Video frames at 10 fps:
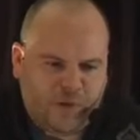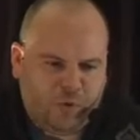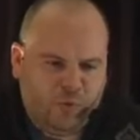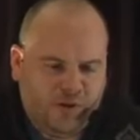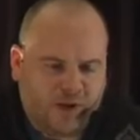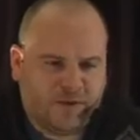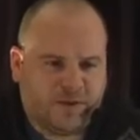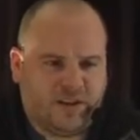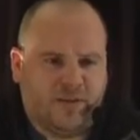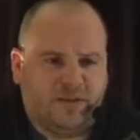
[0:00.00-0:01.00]
We've also
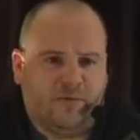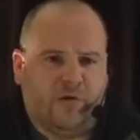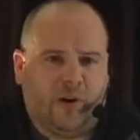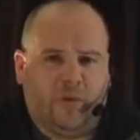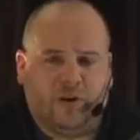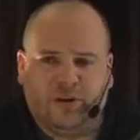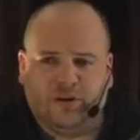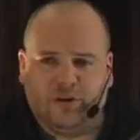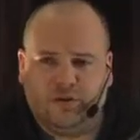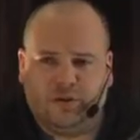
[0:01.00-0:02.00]
seen some framework
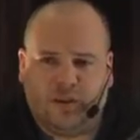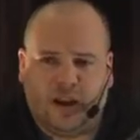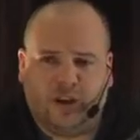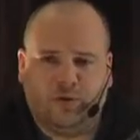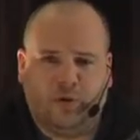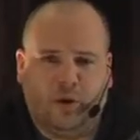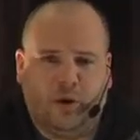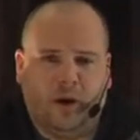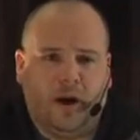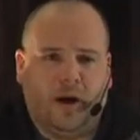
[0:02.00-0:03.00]
issues in the Android
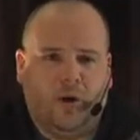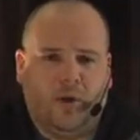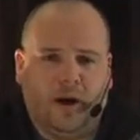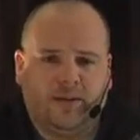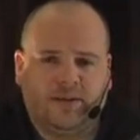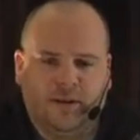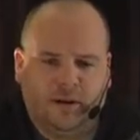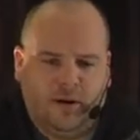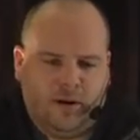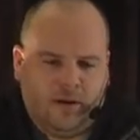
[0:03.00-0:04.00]
OS
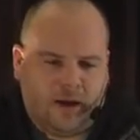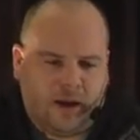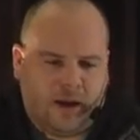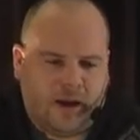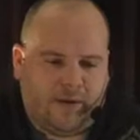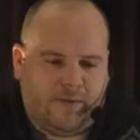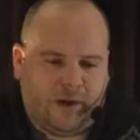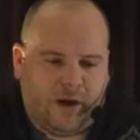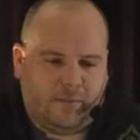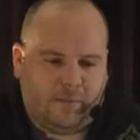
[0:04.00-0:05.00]
that have,
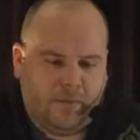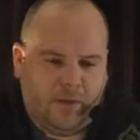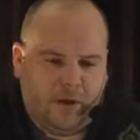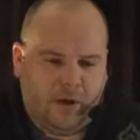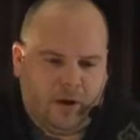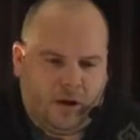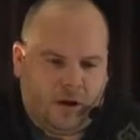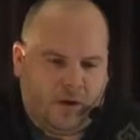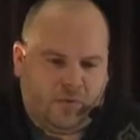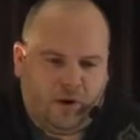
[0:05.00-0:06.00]

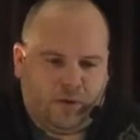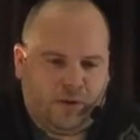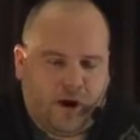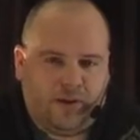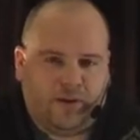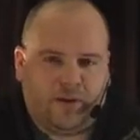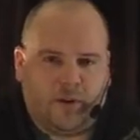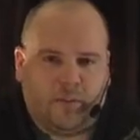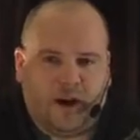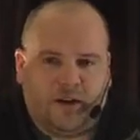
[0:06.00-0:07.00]
we don't know how they've
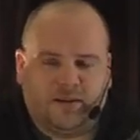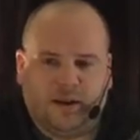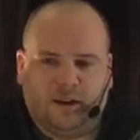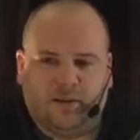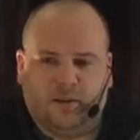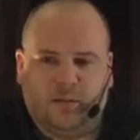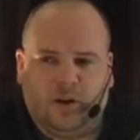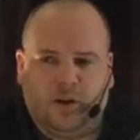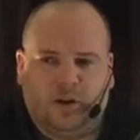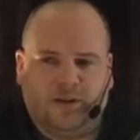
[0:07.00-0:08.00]
gotten past testing, to be
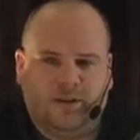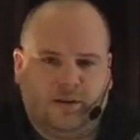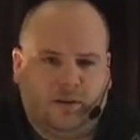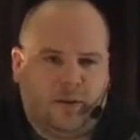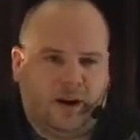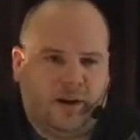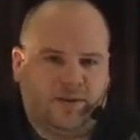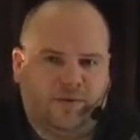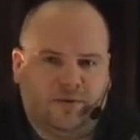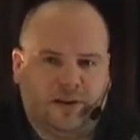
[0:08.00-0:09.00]
honest, in the
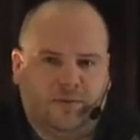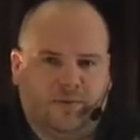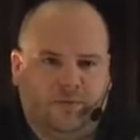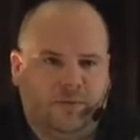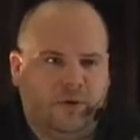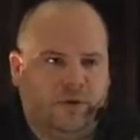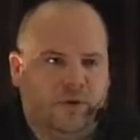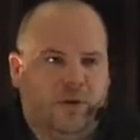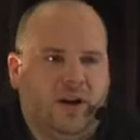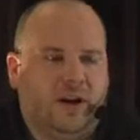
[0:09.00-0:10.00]
past. For example,
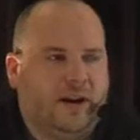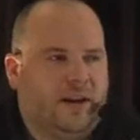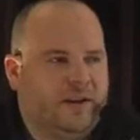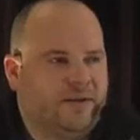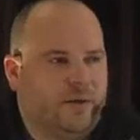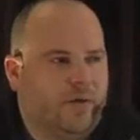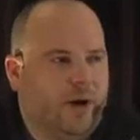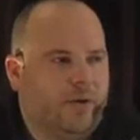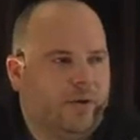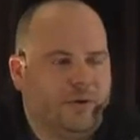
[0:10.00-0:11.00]
unique IDs no
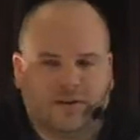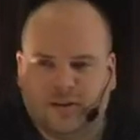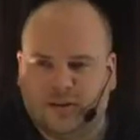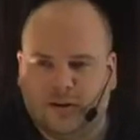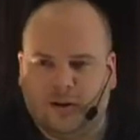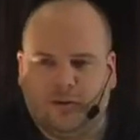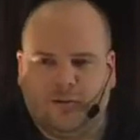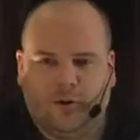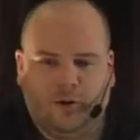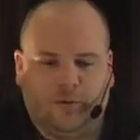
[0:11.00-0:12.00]
longer existing on the
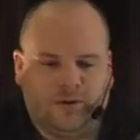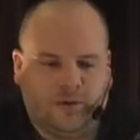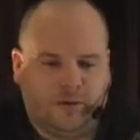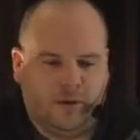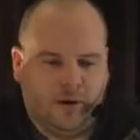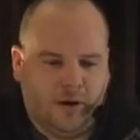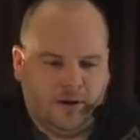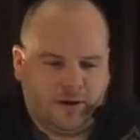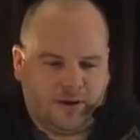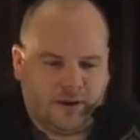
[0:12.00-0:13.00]
phones and
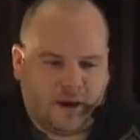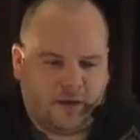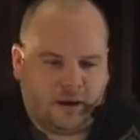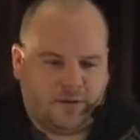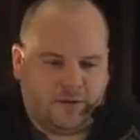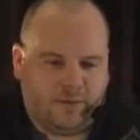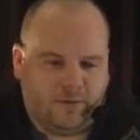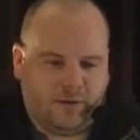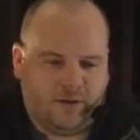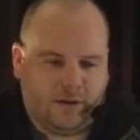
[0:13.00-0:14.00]
things of that nature.
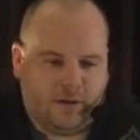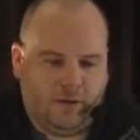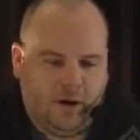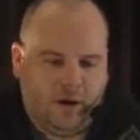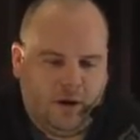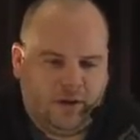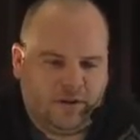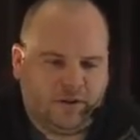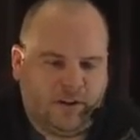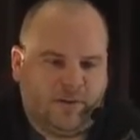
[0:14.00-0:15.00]
So it's
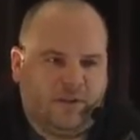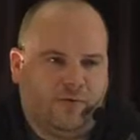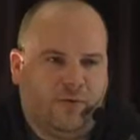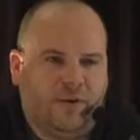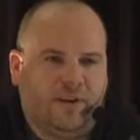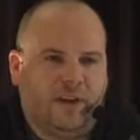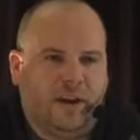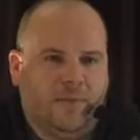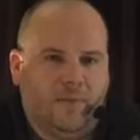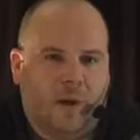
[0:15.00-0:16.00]
just something really to
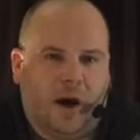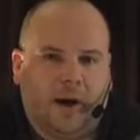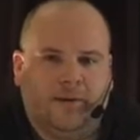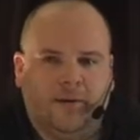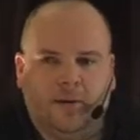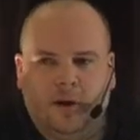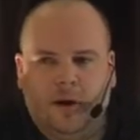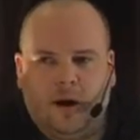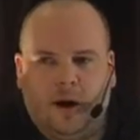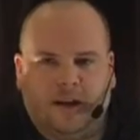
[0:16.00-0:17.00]
keep in mind.
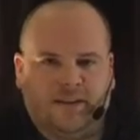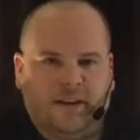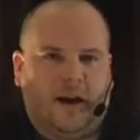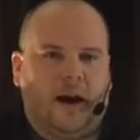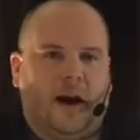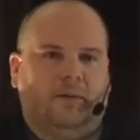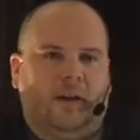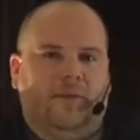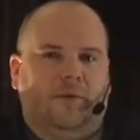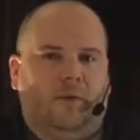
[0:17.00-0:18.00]
I guess at a high
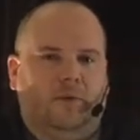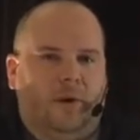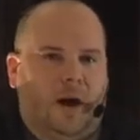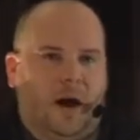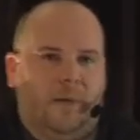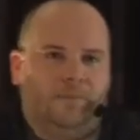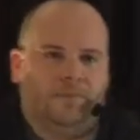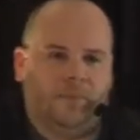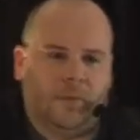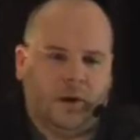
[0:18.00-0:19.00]
level,
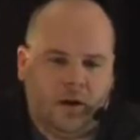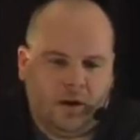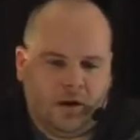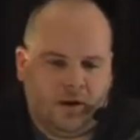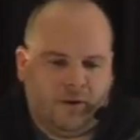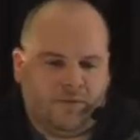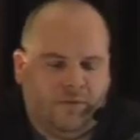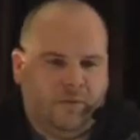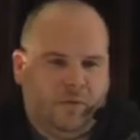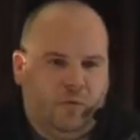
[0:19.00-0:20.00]
if
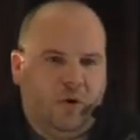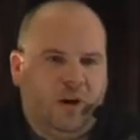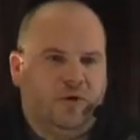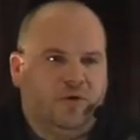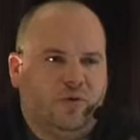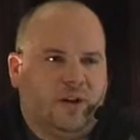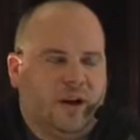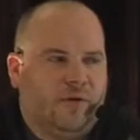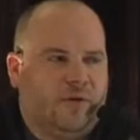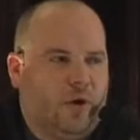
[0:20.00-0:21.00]
we usually
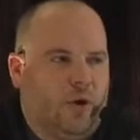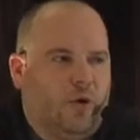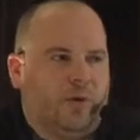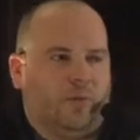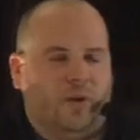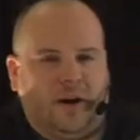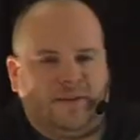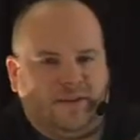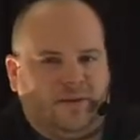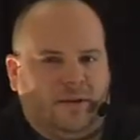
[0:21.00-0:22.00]
kind of go in the
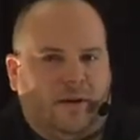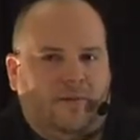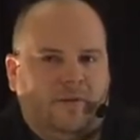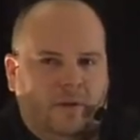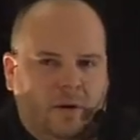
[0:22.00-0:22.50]
process of